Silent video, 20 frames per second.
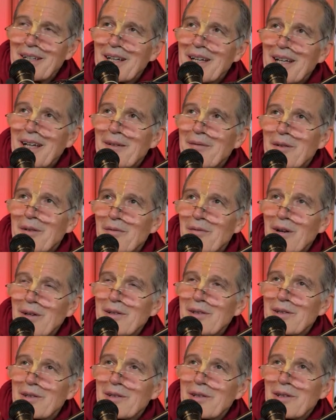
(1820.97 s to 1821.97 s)
If you want
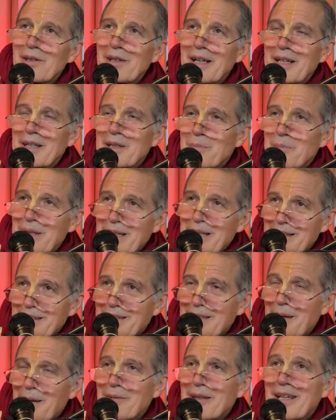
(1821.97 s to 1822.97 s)
to experience
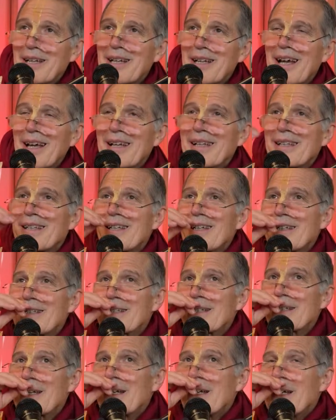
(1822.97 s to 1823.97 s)
something like this,
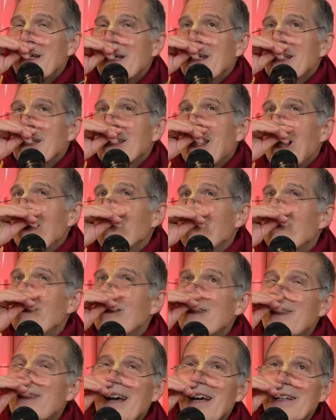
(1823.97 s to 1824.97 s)
come
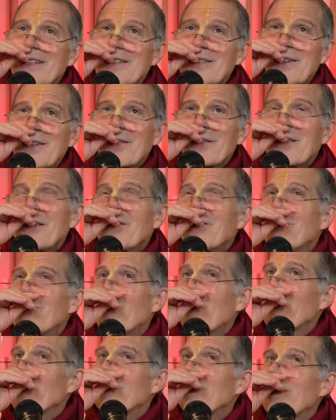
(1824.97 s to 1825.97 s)
with us on the
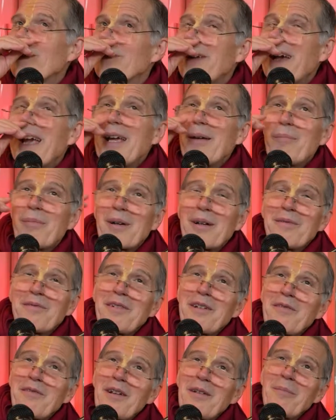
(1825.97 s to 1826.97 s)
fourth of April. We
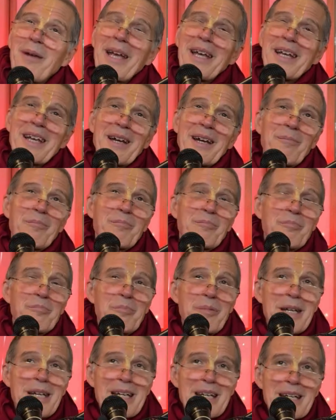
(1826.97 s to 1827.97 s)
will make a
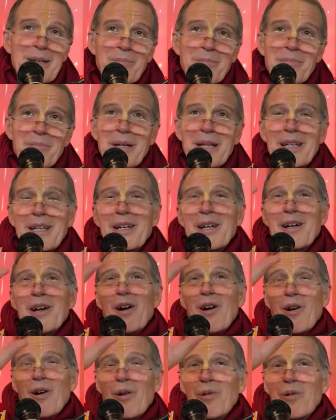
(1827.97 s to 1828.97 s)
big, big
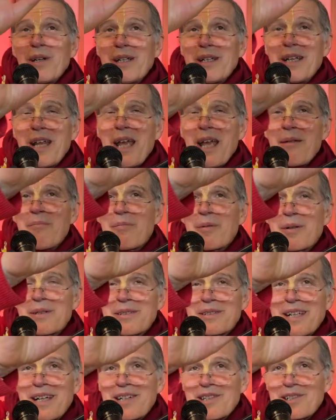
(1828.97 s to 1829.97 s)
holy name
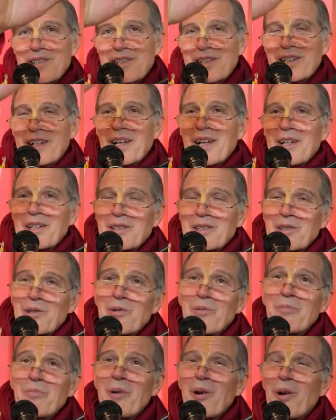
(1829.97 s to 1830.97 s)
procession
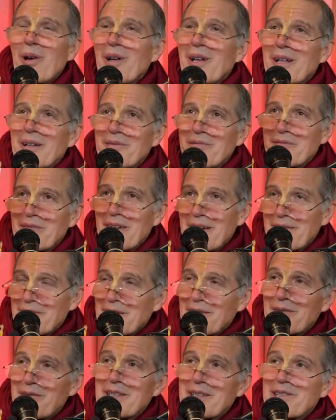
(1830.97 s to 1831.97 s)
through Berlin,
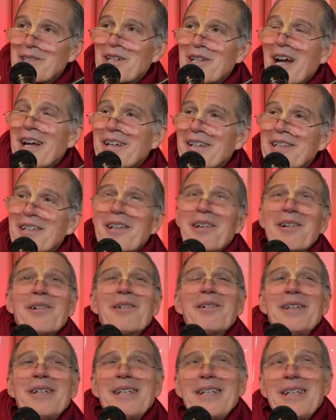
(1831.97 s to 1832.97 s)
where we will chant the
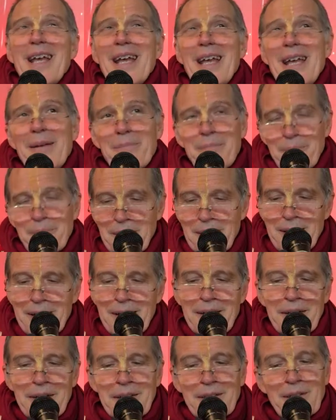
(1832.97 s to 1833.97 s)
holy name
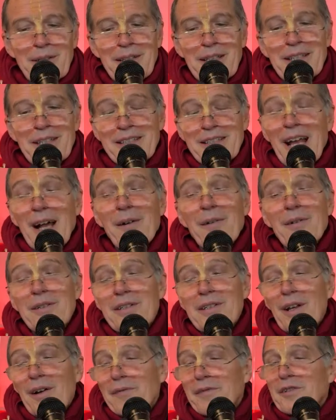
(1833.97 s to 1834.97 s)
to the
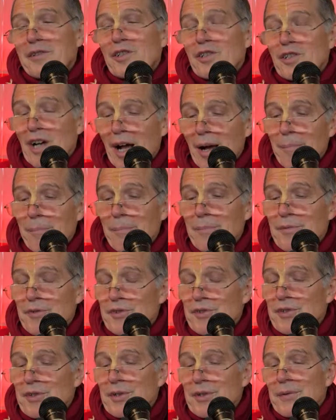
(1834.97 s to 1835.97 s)
sound of drums,